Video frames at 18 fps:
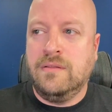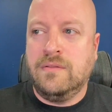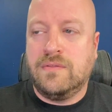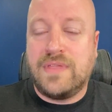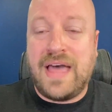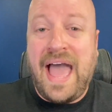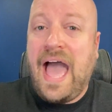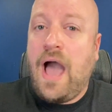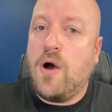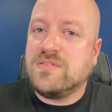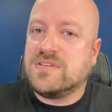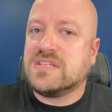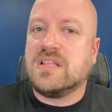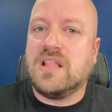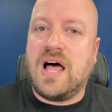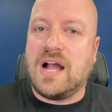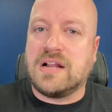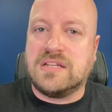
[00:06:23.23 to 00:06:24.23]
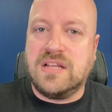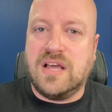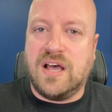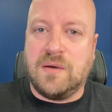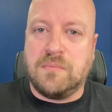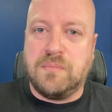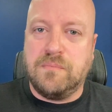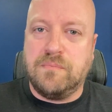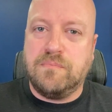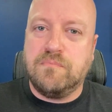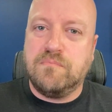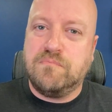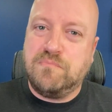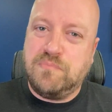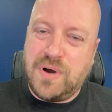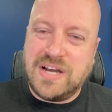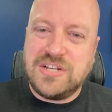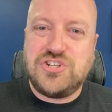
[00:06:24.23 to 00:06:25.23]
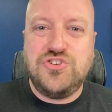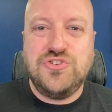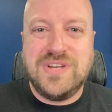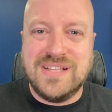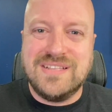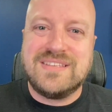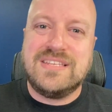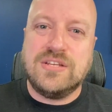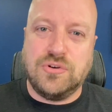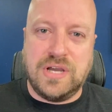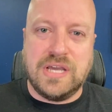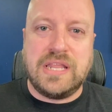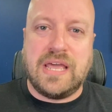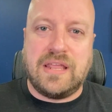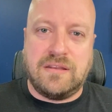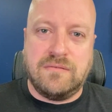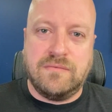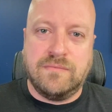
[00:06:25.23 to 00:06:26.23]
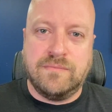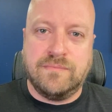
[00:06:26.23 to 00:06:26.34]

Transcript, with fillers: The house is locked up, but you can still get in.